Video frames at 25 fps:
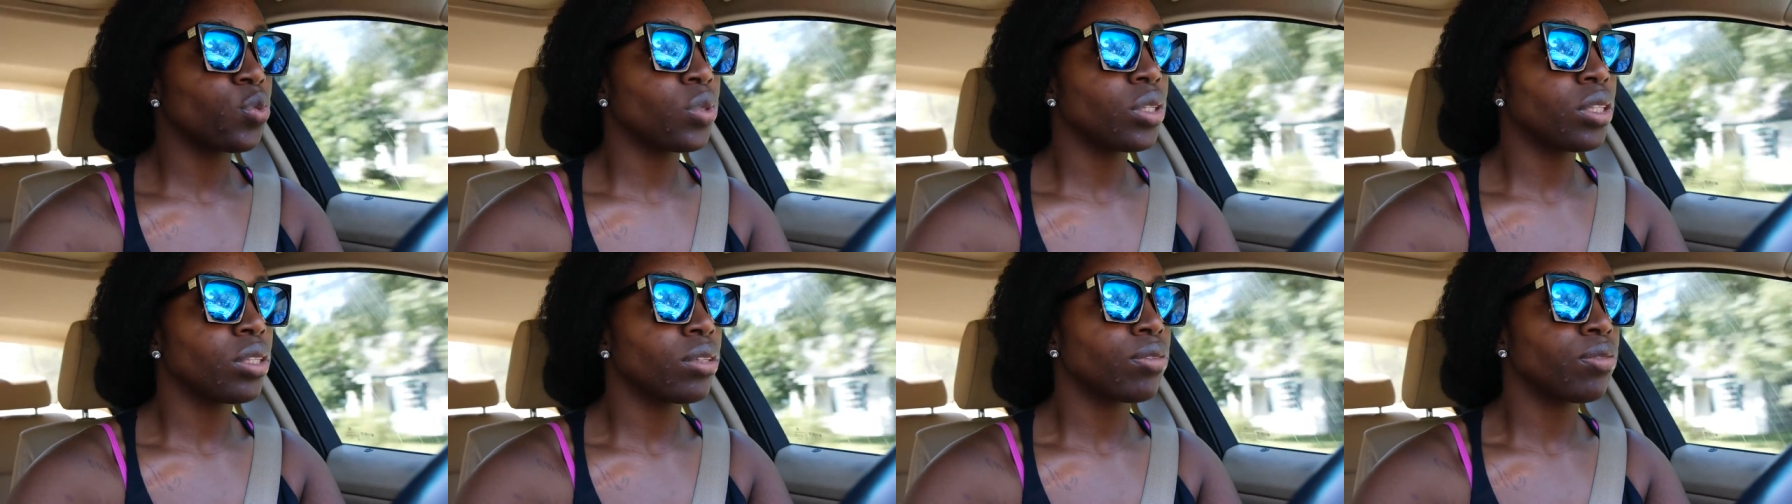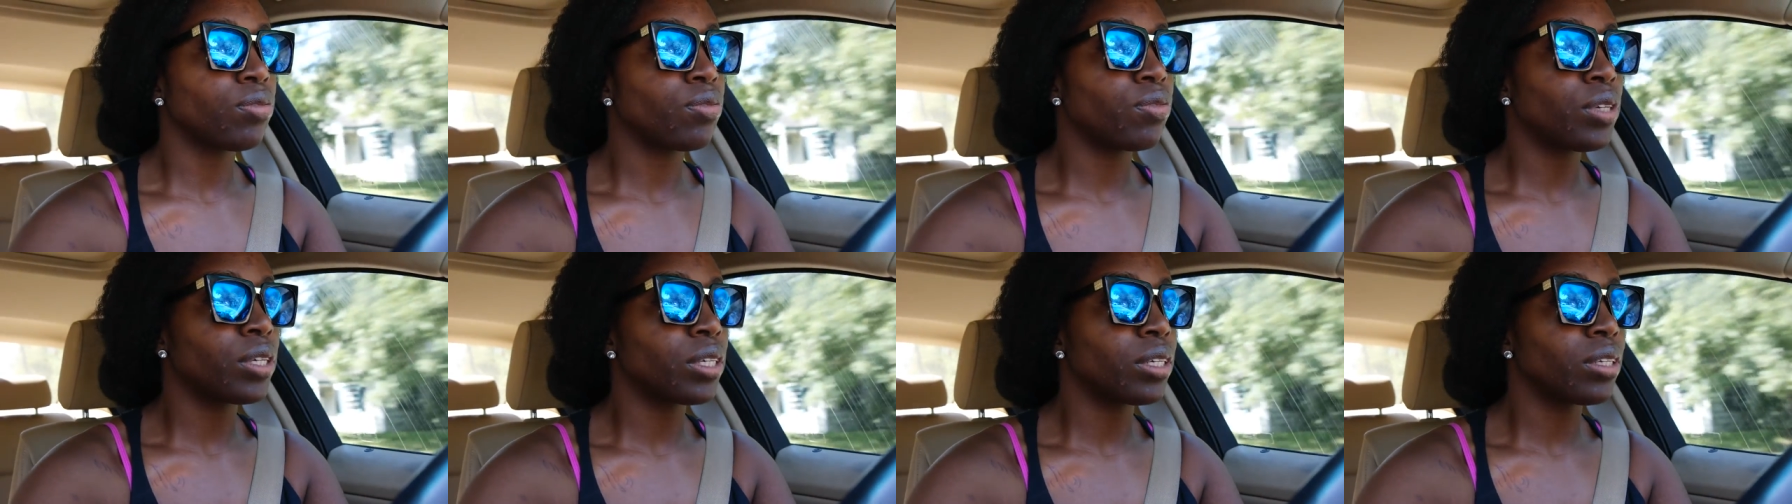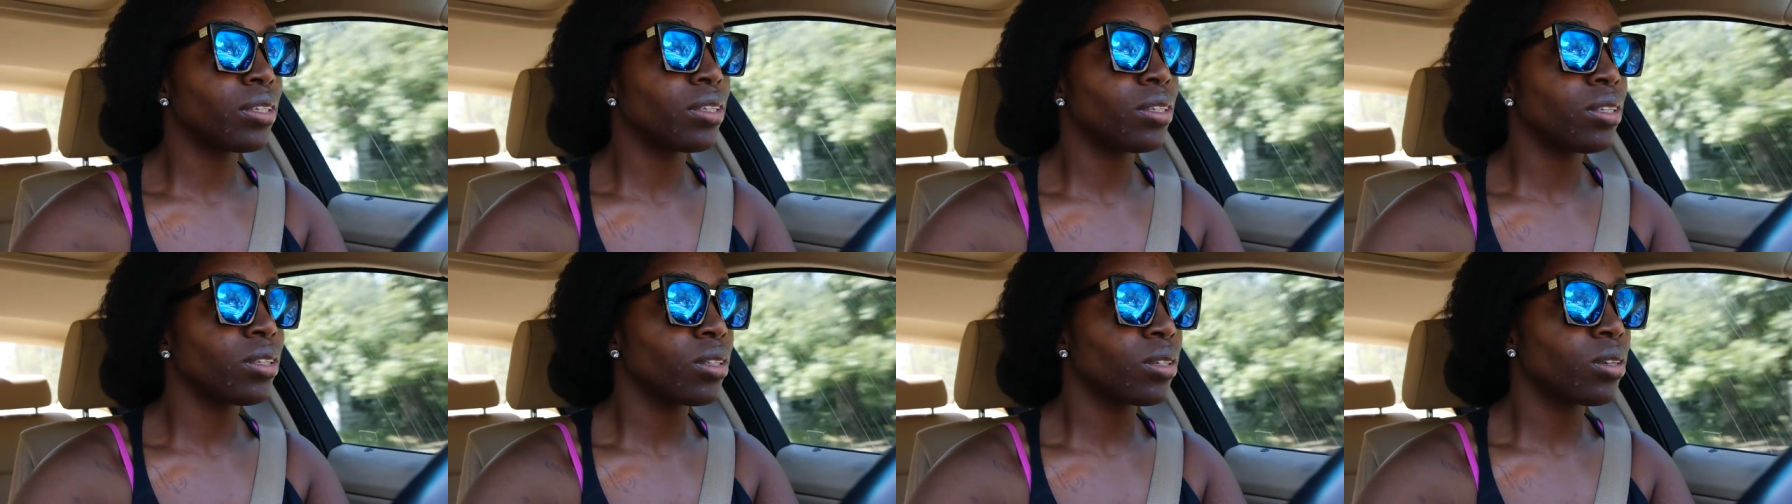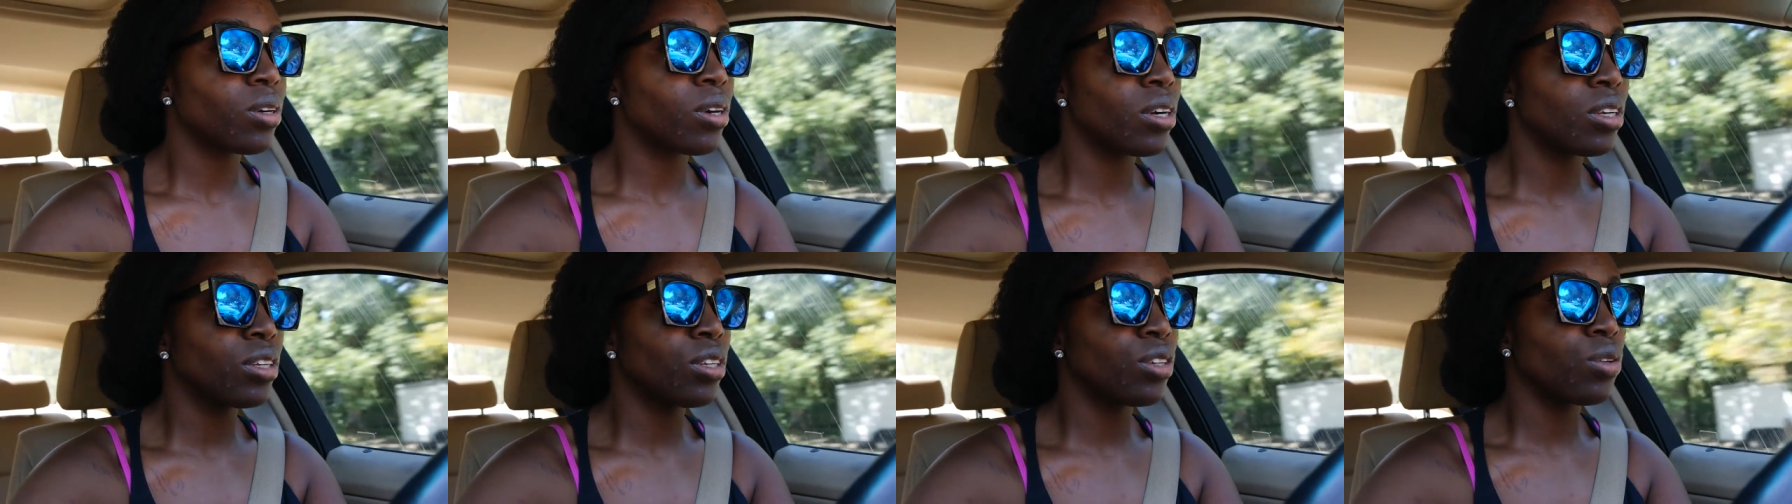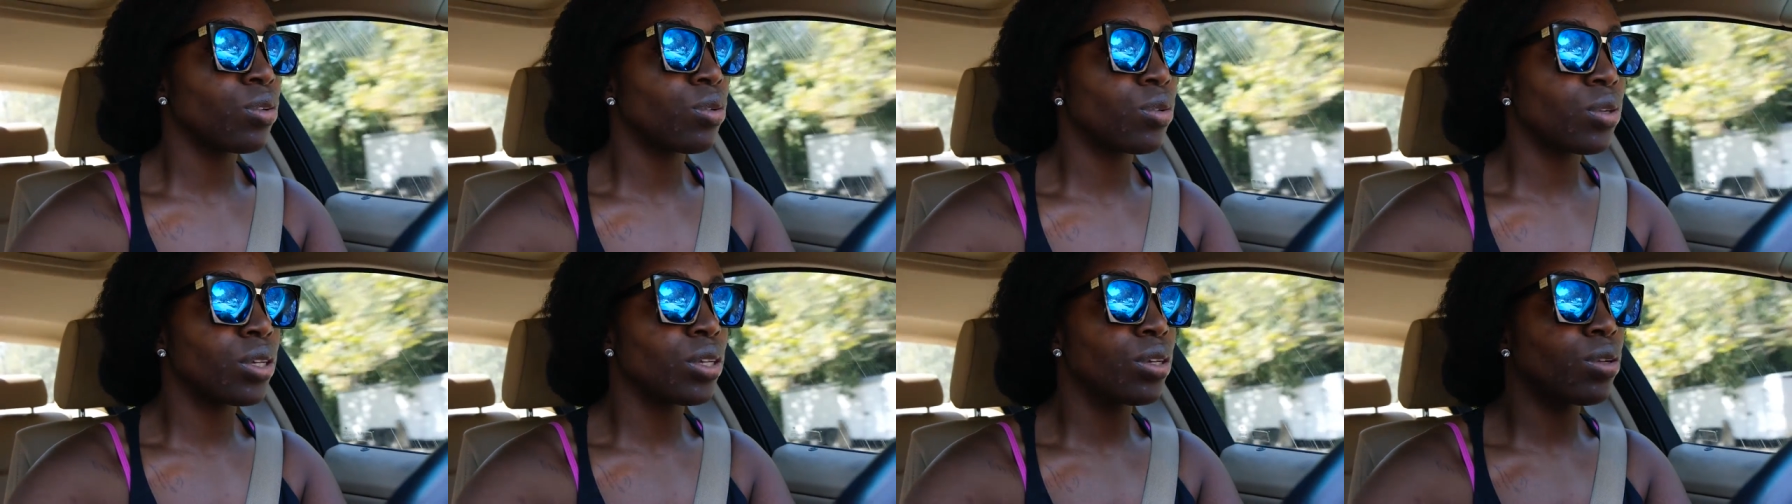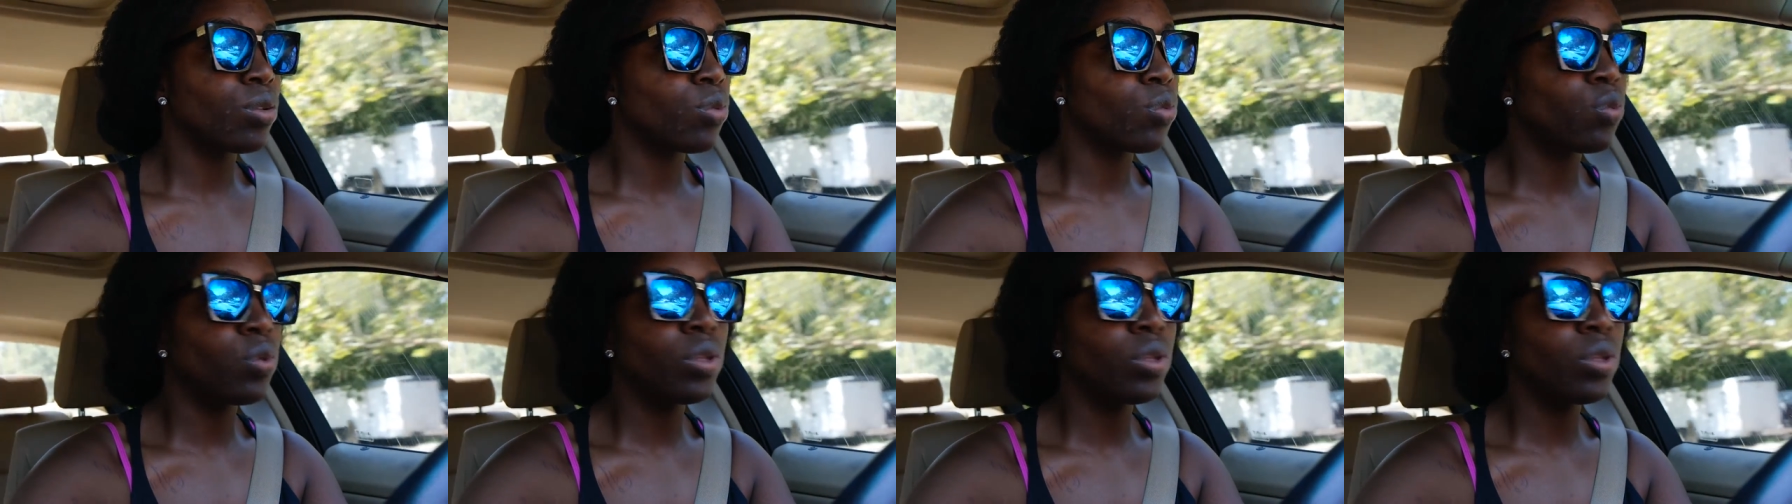What the fuck is this car doing?